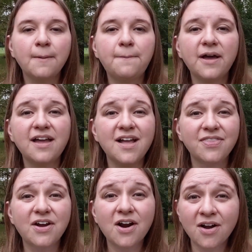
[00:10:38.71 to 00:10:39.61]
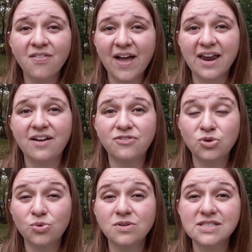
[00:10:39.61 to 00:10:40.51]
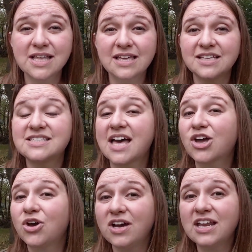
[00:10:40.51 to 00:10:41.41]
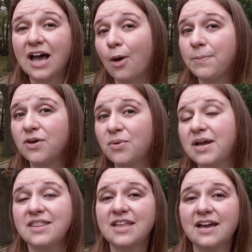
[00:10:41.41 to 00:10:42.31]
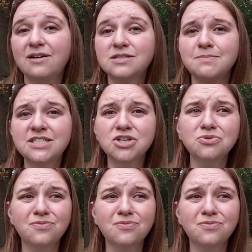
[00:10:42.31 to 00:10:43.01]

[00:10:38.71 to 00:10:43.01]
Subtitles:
but there are a lot of tools like this that could help you in the house. Mr.